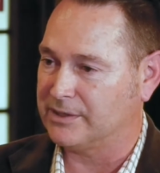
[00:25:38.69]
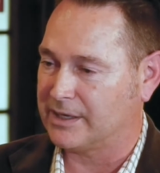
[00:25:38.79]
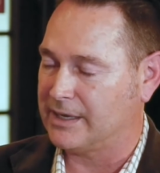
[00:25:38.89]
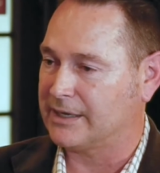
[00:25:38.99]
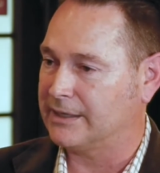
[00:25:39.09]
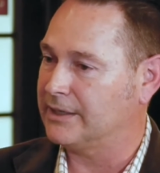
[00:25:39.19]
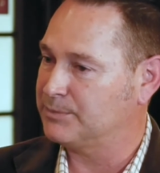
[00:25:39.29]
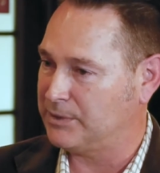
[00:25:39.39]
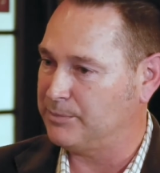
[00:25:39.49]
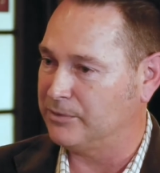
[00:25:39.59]
to connecting as
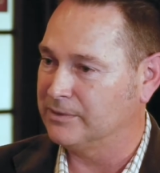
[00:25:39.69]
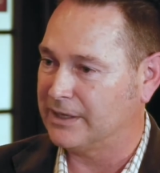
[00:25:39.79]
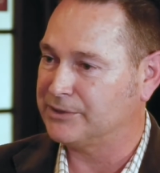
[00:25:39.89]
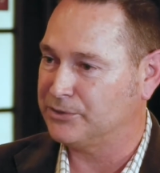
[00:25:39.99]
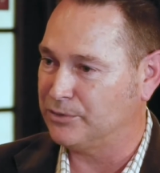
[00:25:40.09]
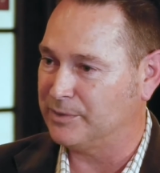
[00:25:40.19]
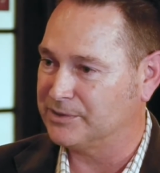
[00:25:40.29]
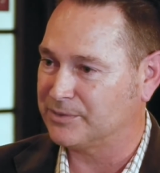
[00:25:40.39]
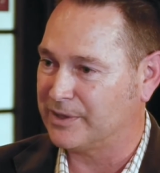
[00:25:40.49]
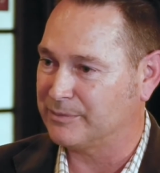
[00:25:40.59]
people, as
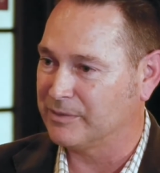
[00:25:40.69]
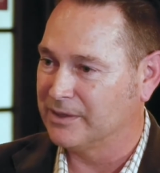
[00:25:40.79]
humans, right?